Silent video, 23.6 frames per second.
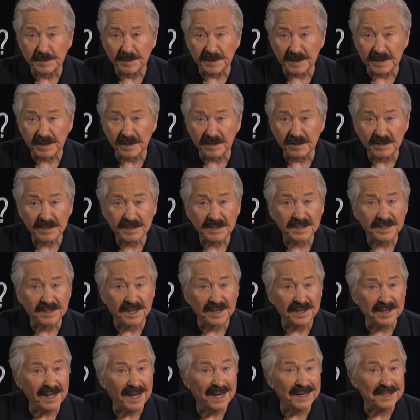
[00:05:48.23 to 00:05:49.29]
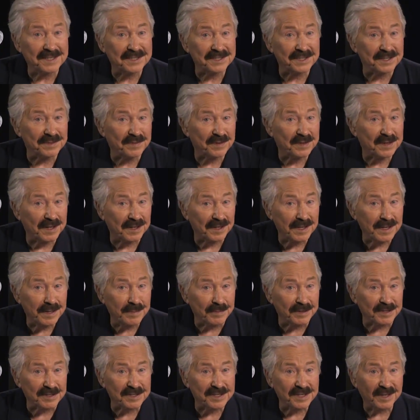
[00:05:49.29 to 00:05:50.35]
because the Knights of
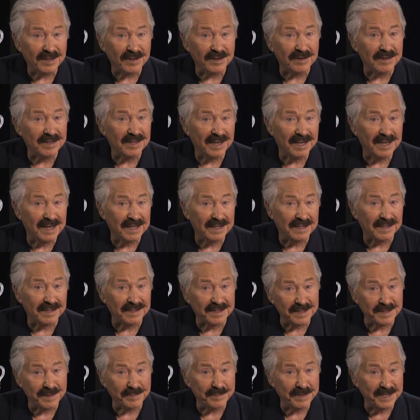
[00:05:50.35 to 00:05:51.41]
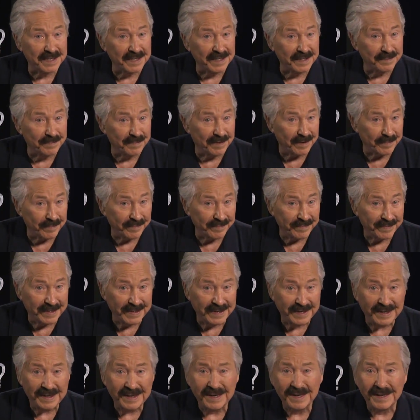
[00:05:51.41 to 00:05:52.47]
Columbus aren't likely to behead them.
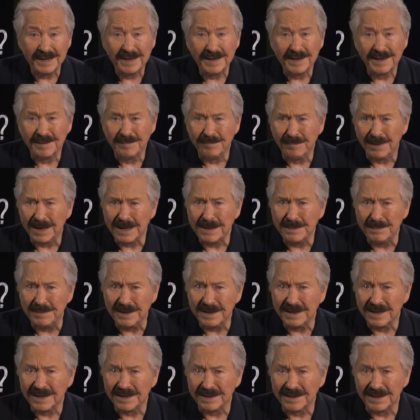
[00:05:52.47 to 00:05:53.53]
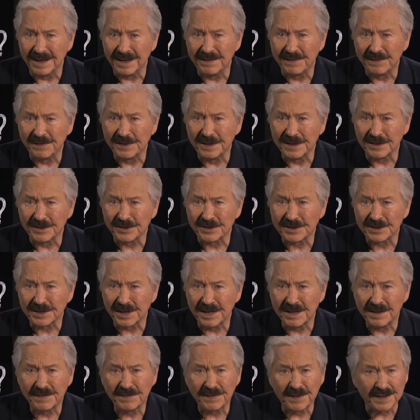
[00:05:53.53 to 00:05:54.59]
Maybe they feel
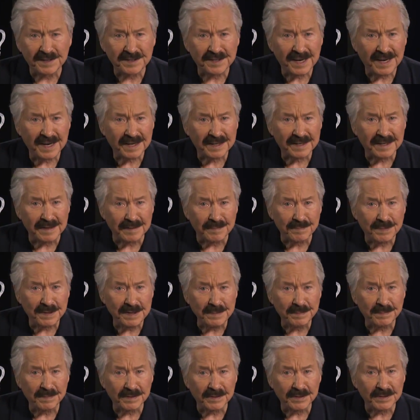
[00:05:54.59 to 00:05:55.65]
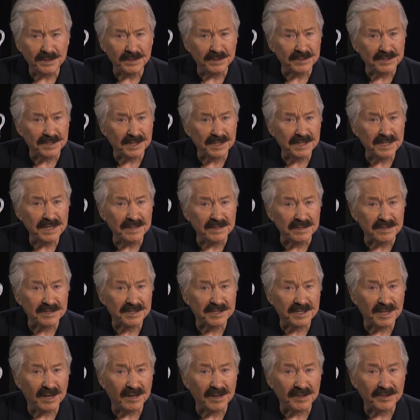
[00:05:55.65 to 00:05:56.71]
safe attacking people whose
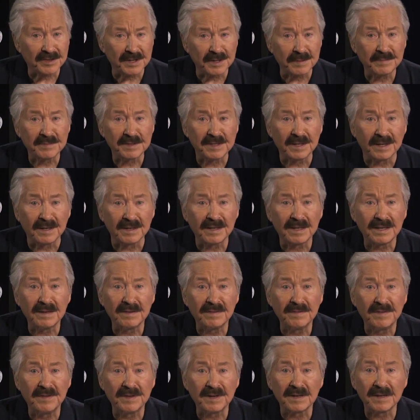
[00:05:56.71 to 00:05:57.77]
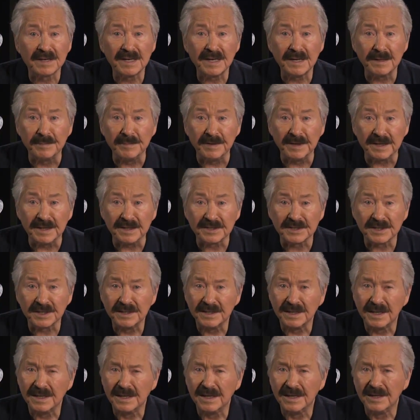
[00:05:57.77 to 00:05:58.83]
leaders taught them to love their
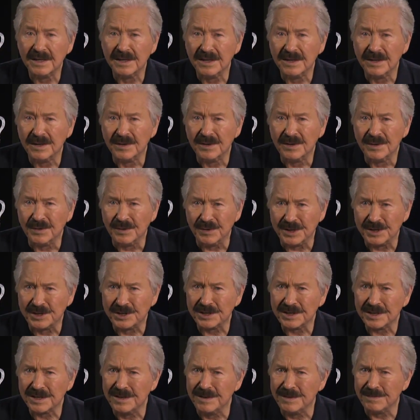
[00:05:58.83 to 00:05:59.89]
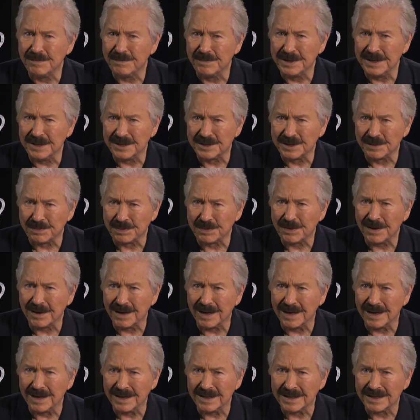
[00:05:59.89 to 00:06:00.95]
enemies. We shouldn't be
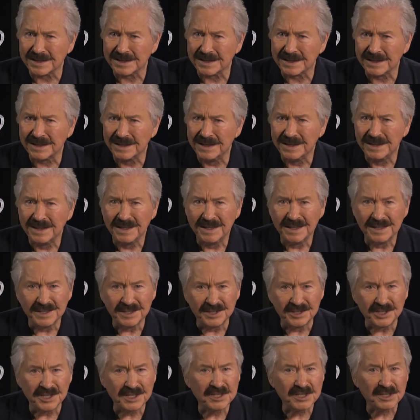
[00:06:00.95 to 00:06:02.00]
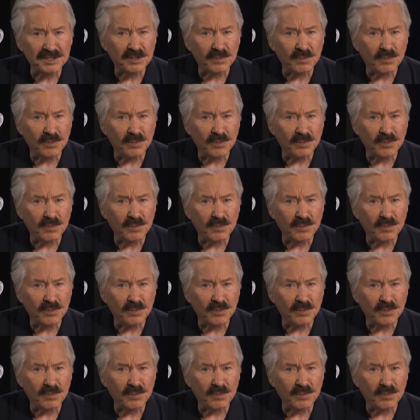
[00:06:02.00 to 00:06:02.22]
surprised. Jesus